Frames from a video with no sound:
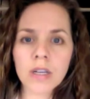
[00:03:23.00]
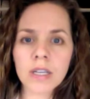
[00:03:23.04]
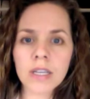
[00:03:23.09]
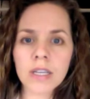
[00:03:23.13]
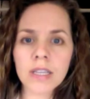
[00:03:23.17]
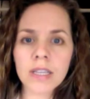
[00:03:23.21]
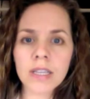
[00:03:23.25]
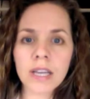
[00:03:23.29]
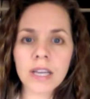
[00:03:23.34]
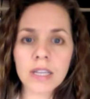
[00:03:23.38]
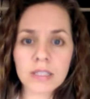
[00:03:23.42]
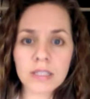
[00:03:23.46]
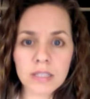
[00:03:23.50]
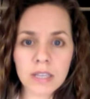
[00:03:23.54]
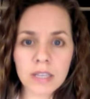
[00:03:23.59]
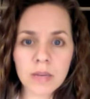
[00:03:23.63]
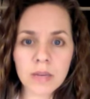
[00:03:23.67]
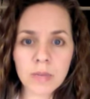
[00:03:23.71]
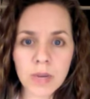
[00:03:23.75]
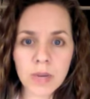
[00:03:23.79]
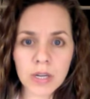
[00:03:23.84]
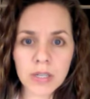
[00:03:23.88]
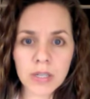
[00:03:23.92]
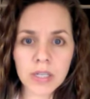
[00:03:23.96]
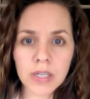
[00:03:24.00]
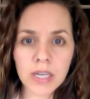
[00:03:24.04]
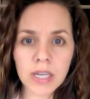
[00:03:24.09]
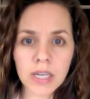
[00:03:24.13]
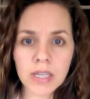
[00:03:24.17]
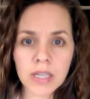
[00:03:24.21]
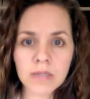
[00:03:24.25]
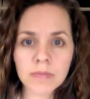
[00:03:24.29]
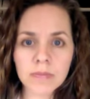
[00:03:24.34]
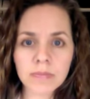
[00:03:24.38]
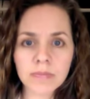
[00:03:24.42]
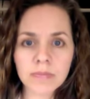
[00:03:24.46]
in that same area.
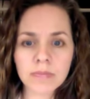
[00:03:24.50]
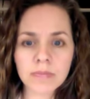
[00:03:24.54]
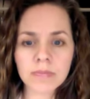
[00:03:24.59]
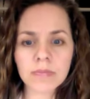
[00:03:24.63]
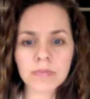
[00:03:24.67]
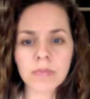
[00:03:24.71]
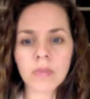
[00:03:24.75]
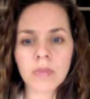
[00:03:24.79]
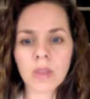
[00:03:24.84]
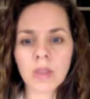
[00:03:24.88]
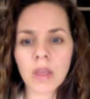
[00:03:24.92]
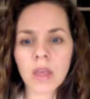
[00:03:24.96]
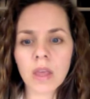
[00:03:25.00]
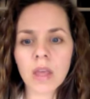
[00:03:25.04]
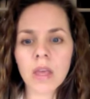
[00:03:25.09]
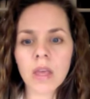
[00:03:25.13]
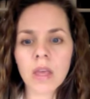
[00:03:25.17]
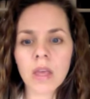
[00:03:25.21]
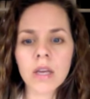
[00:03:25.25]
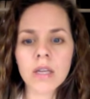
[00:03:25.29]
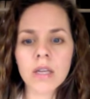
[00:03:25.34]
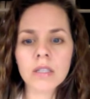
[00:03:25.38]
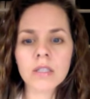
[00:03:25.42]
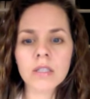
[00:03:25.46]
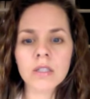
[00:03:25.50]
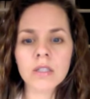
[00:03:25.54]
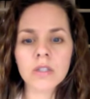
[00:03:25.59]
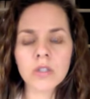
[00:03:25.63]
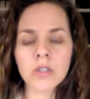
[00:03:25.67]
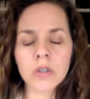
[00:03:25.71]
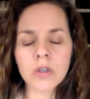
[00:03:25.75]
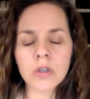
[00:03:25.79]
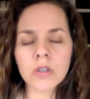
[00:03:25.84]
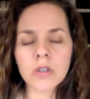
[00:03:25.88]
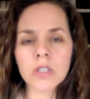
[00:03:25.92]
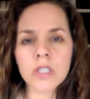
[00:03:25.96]
Does
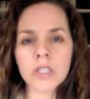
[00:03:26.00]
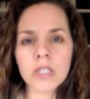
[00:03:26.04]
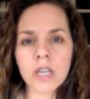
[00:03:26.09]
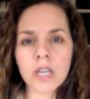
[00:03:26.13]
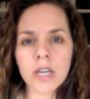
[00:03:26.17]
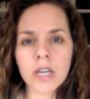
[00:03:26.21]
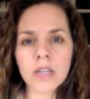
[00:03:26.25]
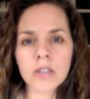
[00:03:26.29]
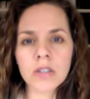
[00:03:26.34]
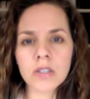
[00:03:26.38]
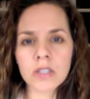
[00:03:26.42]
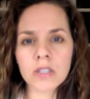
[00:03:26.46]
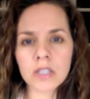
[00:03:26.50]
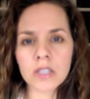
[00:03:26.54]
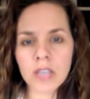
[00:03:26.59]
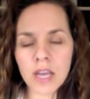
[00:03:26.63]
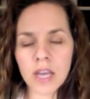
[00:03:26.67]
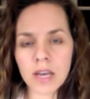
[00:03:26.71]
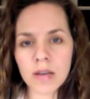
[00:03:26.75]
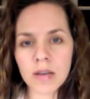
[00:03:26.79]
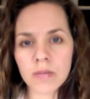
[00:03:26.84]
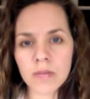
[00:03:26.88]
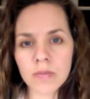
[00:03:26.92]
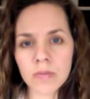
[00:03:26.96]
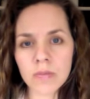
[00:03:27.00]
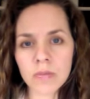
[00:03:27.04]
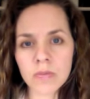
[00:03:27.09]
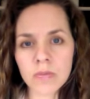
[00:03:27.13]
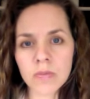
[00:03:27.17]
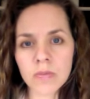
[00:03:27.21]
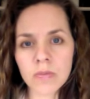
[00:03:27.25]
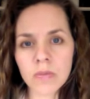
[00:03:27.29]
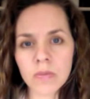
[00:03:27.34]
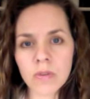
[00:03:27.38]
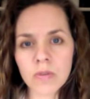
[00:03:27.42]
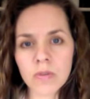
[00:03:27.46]
your desire stem
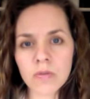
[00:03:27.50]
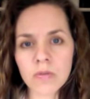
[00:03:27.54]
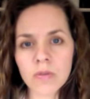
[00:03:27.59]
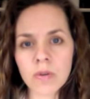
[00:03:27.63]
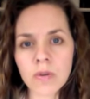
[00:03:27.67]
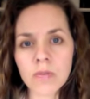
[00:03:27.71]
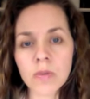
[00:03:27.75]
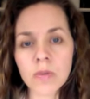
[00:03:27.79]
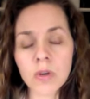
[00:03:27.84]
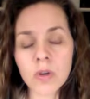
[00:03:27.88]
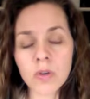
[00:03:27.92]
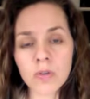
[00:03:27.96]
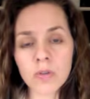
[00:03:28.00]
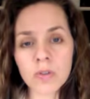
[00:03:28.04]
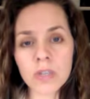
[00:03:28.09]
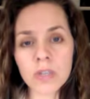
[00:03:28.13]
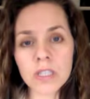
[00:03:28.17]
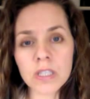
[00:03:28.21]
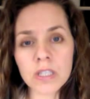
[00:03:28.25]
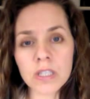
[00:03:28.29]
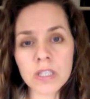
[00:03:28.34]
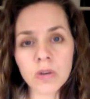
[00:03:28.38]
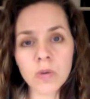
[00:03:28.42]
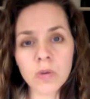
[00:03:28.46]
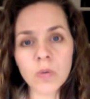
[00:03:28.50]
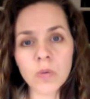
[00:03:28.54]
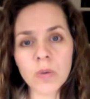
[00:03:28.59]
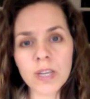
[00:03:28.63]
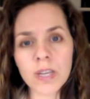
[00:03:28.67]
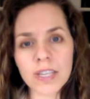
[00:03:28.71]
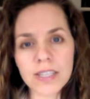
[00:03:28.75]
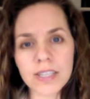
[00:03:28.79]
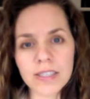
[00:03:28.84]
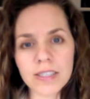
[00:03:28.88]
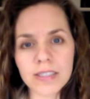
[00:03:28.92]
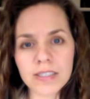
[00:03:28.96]
from your physical
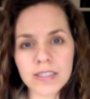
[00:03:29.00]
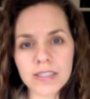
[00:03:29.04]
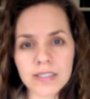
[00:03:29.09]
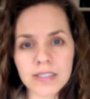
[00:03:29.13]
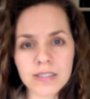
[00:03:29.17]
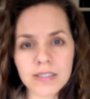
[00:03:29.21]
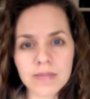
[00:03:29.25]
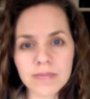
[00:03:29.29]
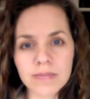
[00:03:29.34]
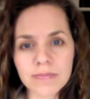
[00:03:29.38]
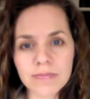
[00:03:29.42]
weakness?